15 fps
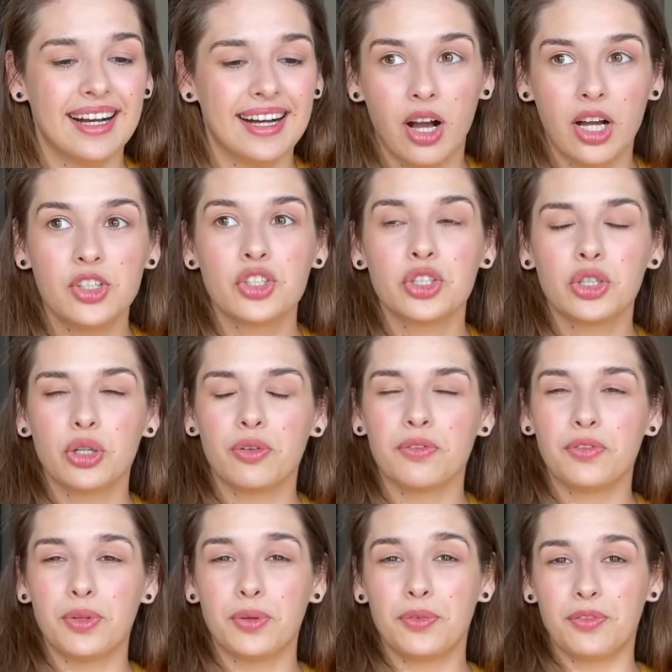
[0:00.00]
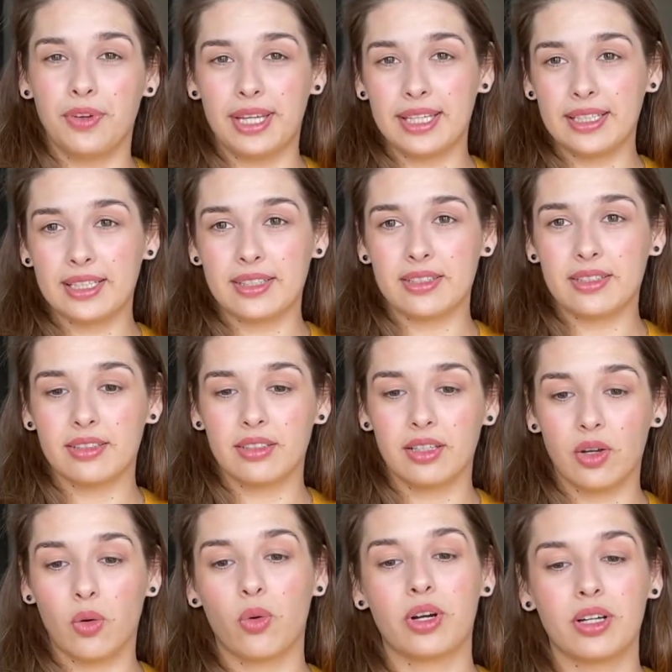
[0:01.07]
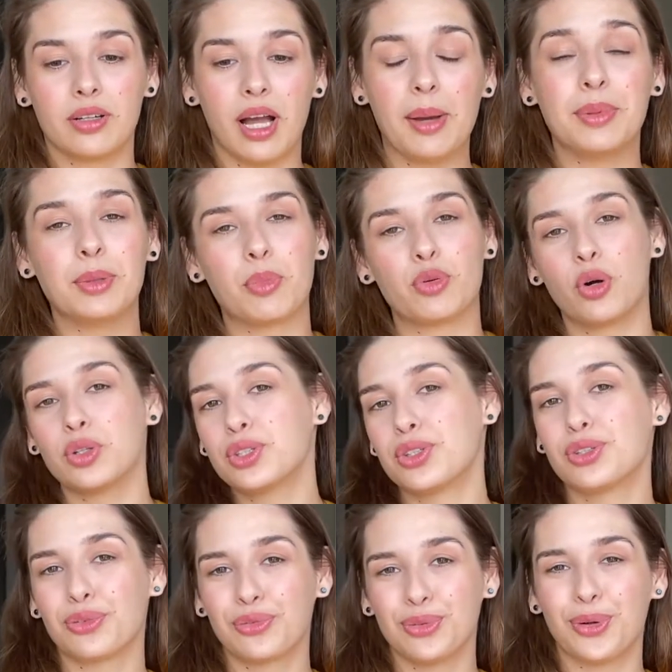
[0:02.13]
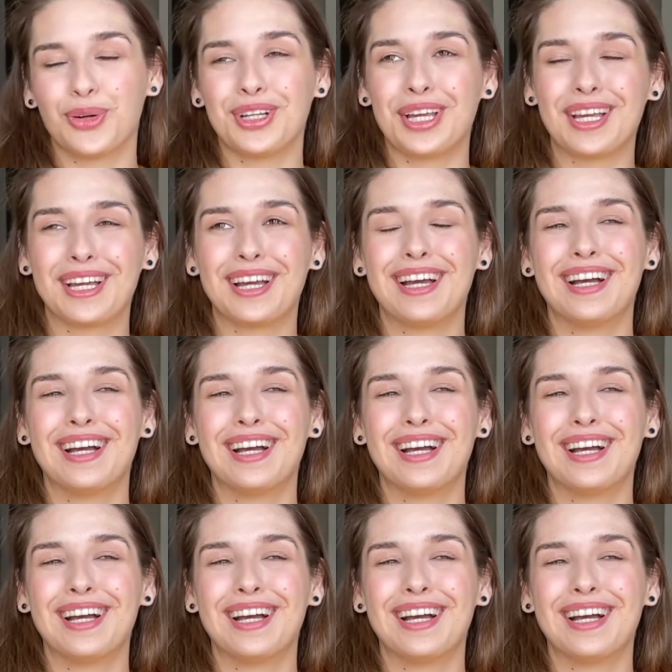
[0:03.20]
I just learned a few things, or I'm in the process of learning,